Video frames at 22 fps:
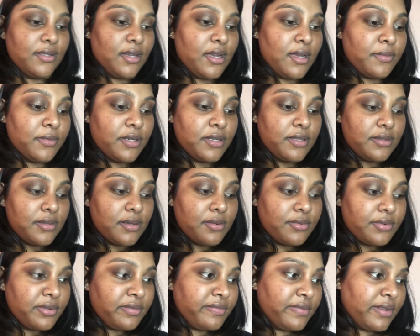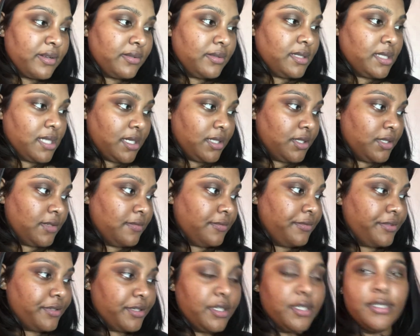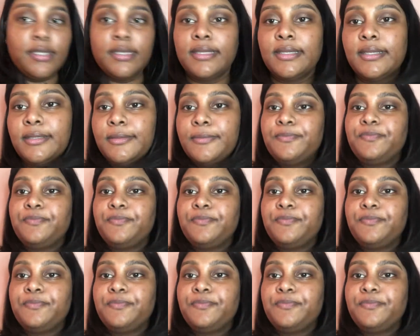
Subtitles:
I'm gonna start with foundation first.